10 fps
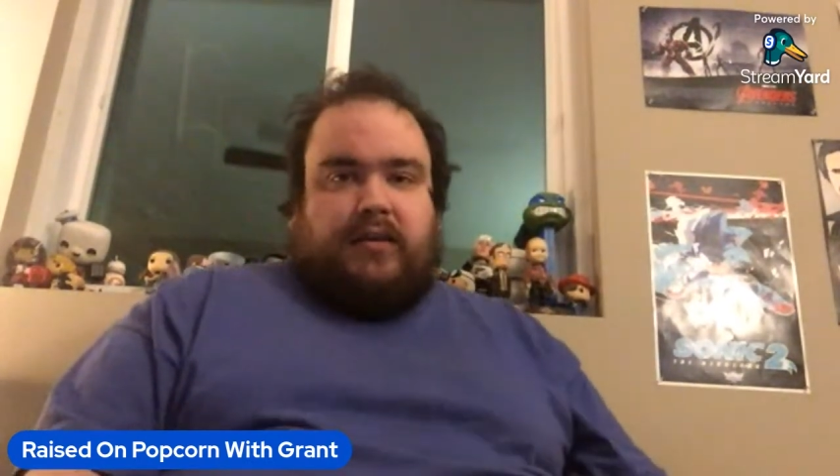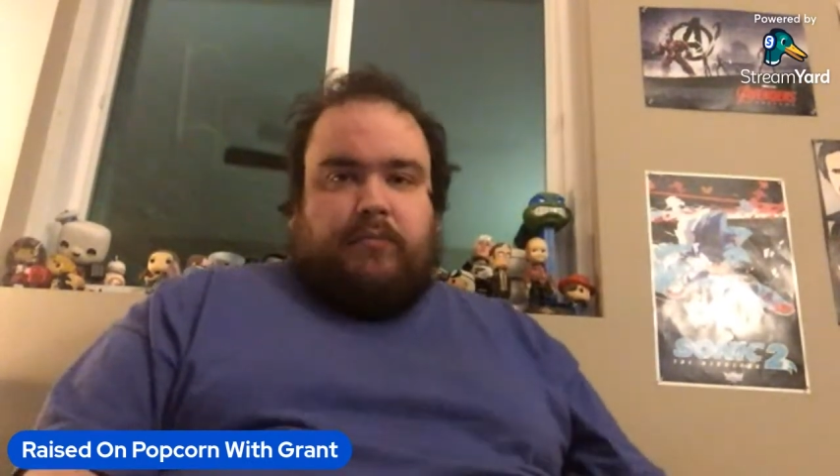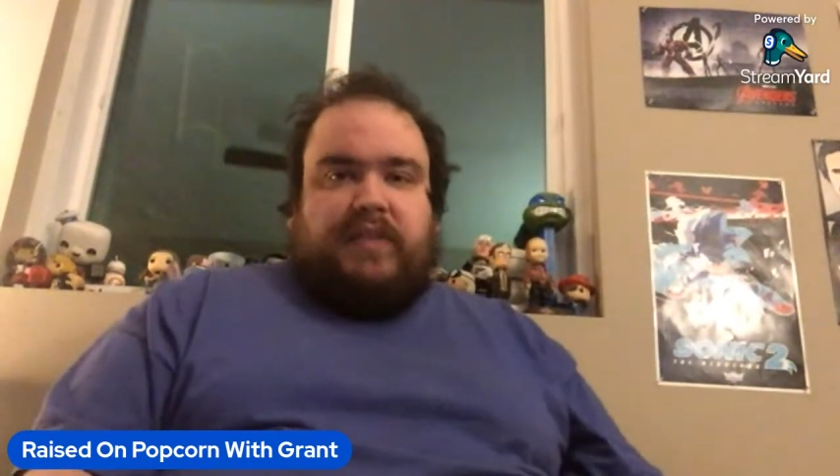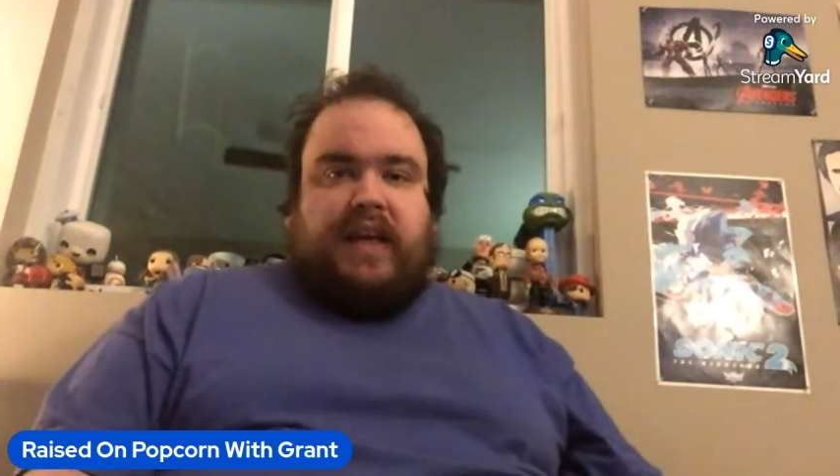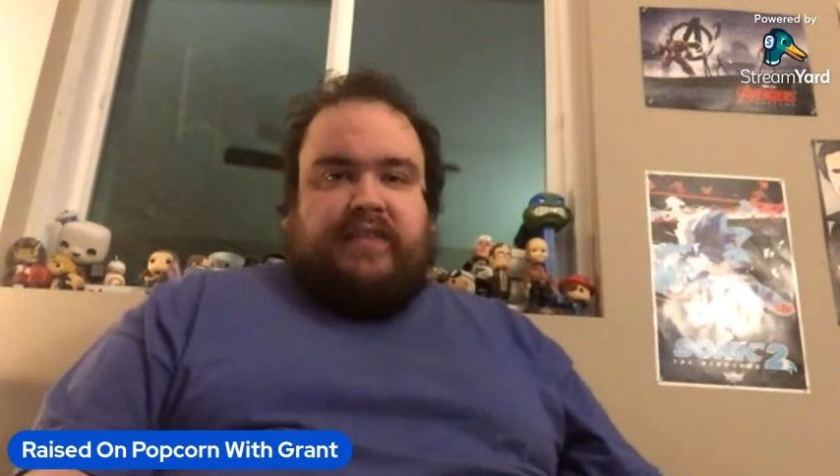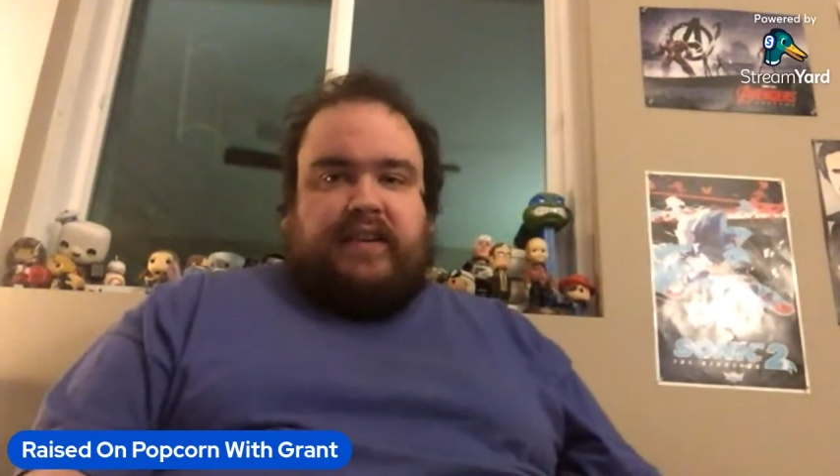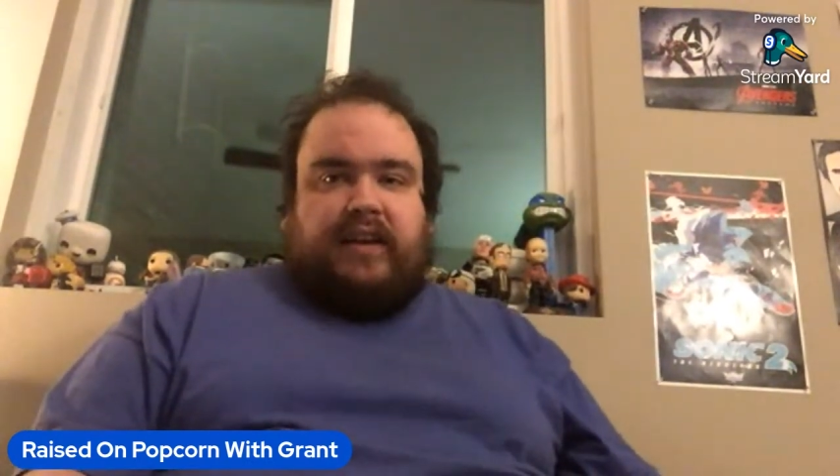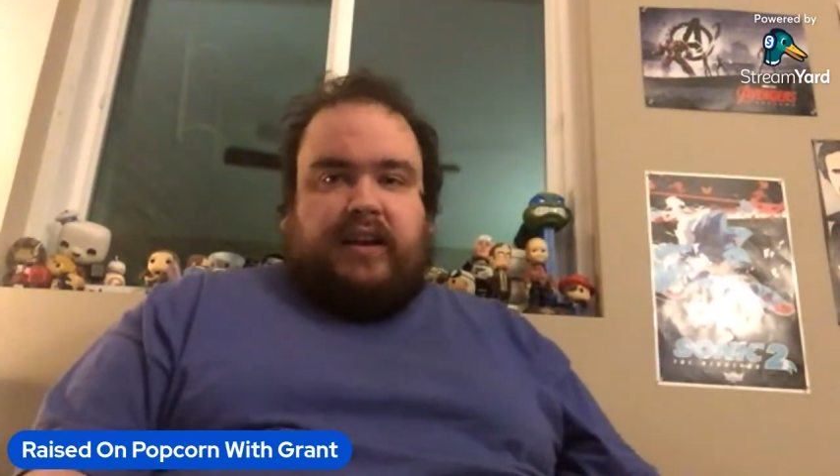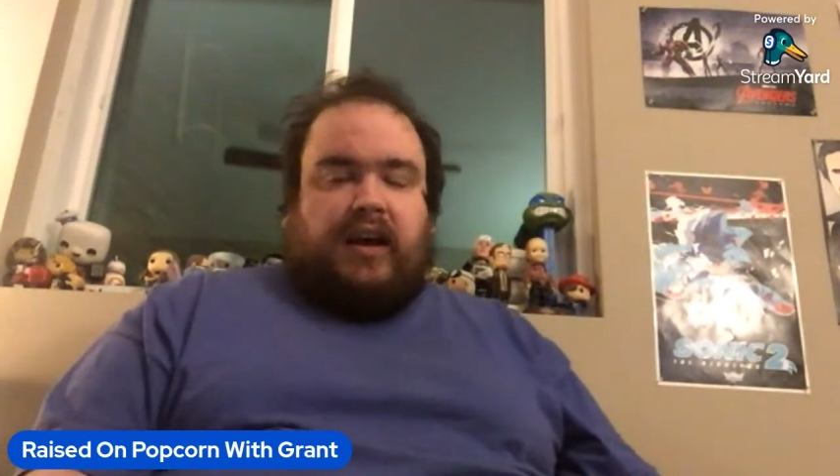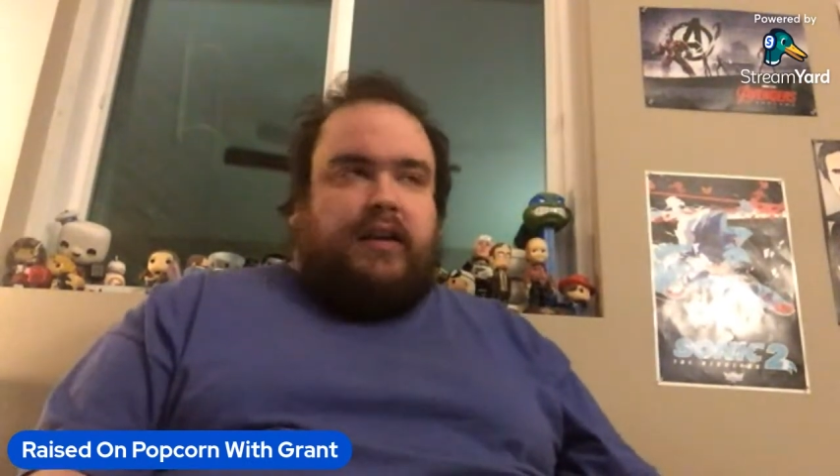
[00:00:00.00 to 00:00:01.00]
But that's
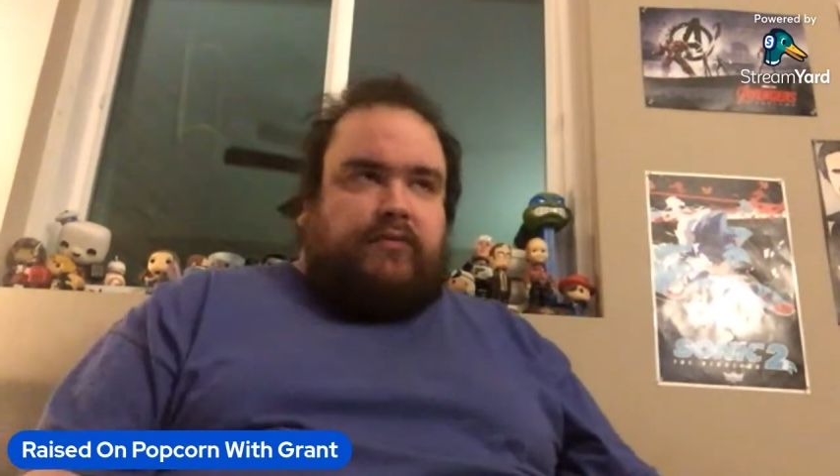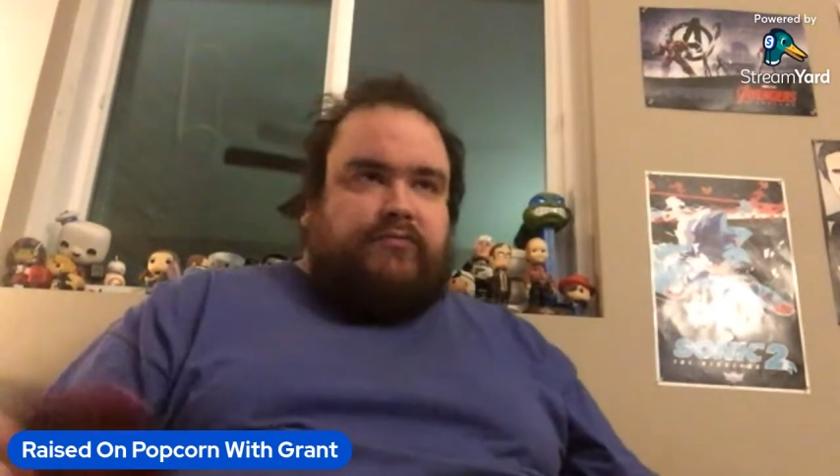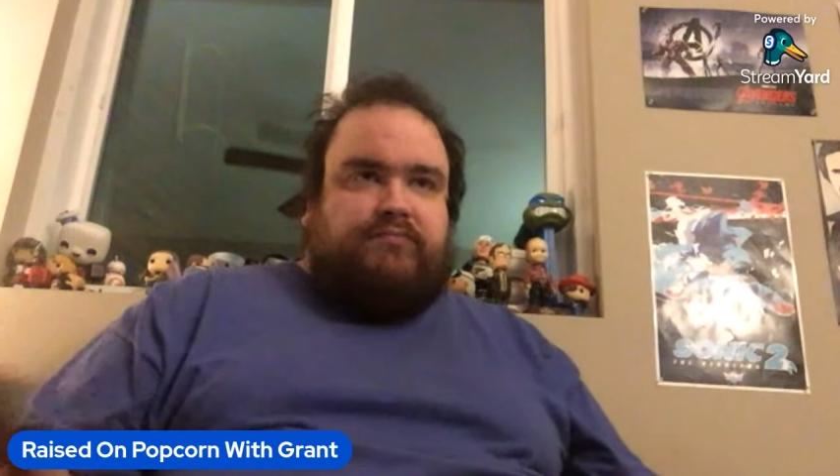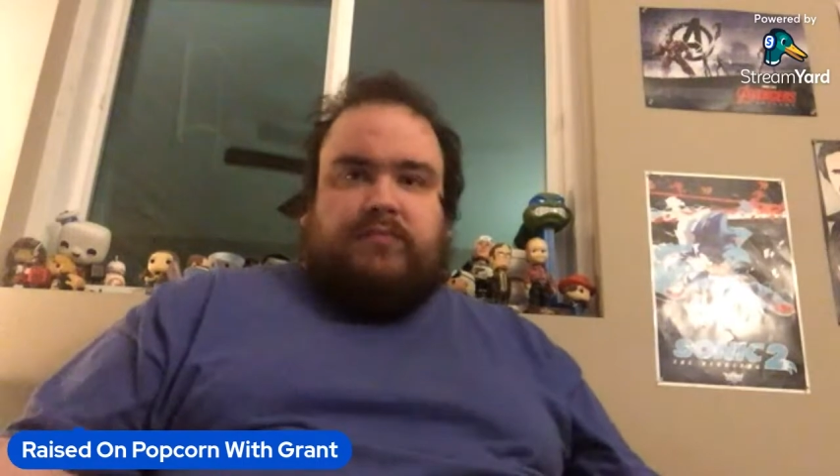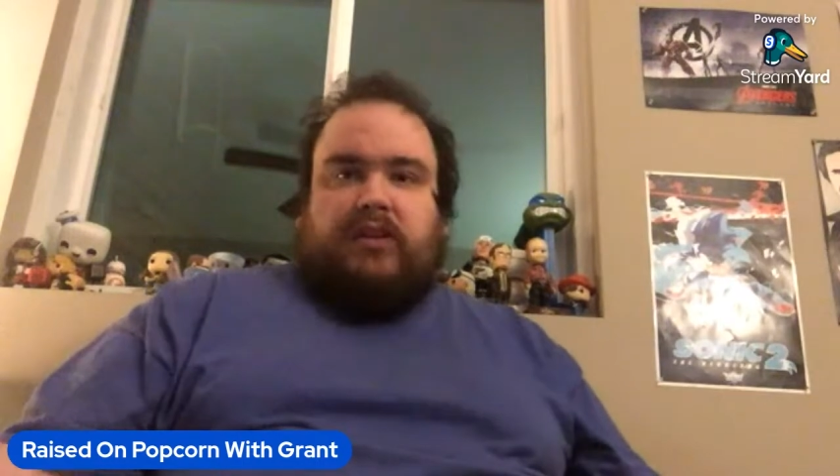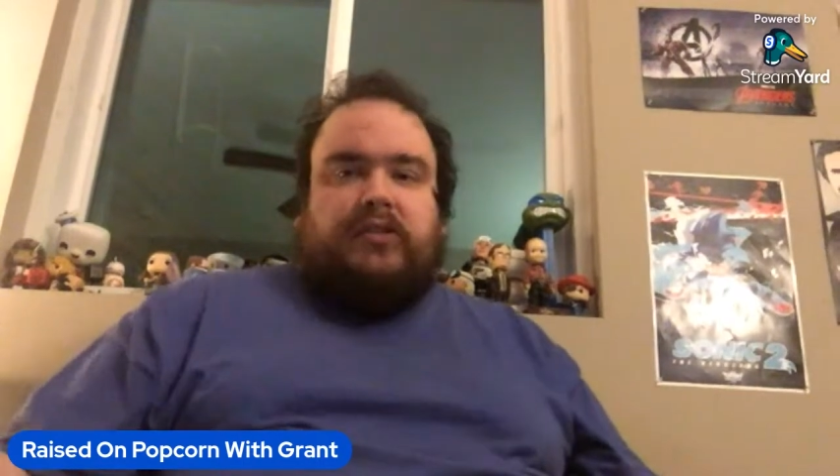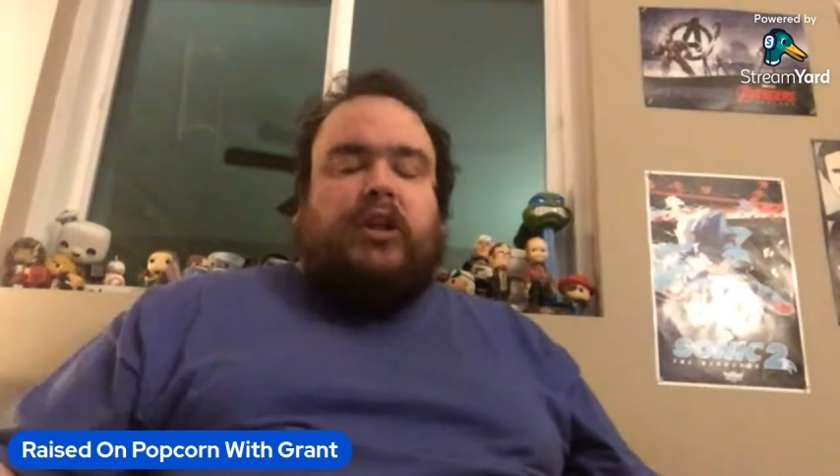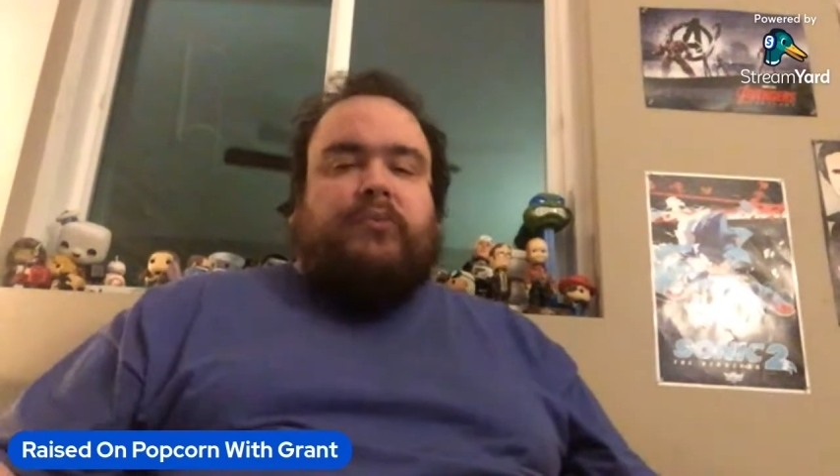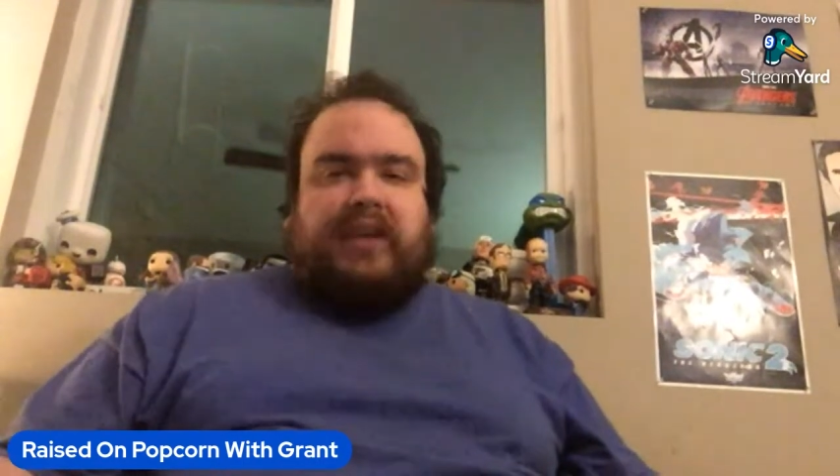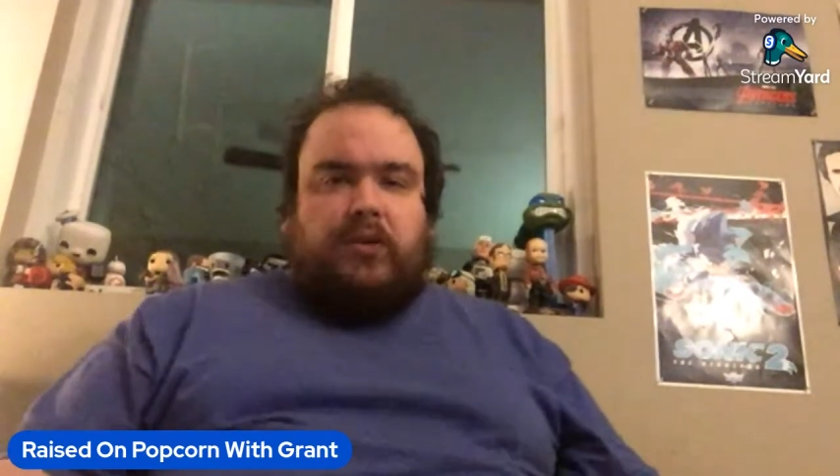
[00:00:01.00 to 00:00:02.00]
it. I have Loki